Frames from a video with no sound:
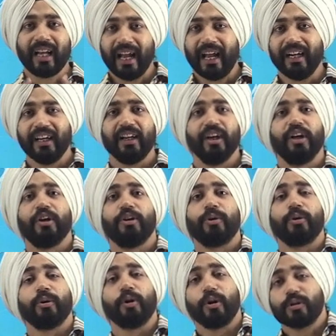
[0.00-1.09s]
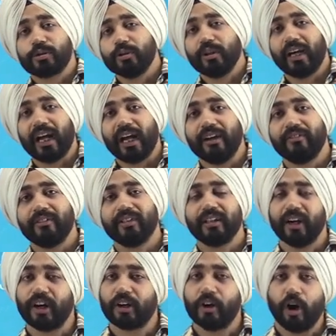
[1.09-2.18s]
and you could also have
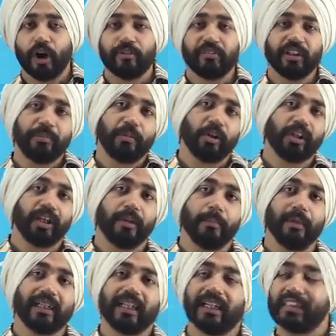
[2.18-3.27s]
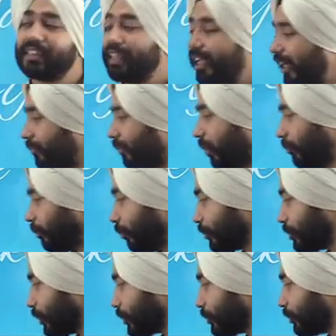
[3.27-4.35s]
a call with me on the number that is
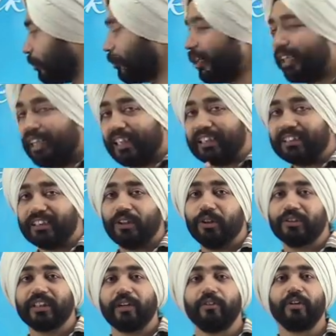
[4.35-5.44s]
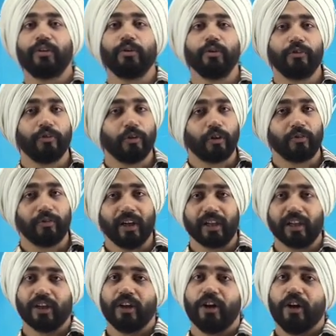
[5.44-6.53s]

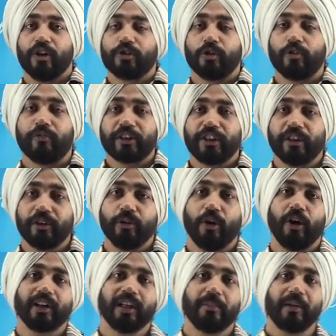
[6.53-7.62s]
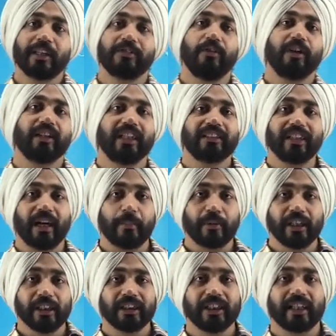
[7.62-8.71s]
8146207241. So wishing you all the best for the
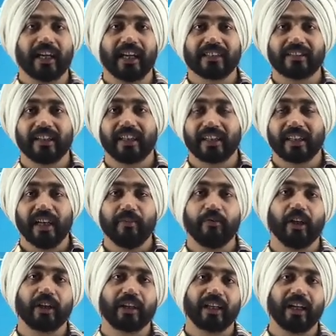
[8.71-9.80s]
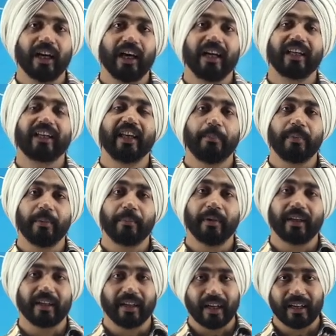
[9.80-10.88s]
examination guys. Keep working hard, keep
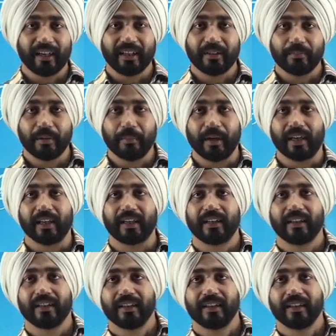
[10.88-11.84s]
preparing hard. Bye bye.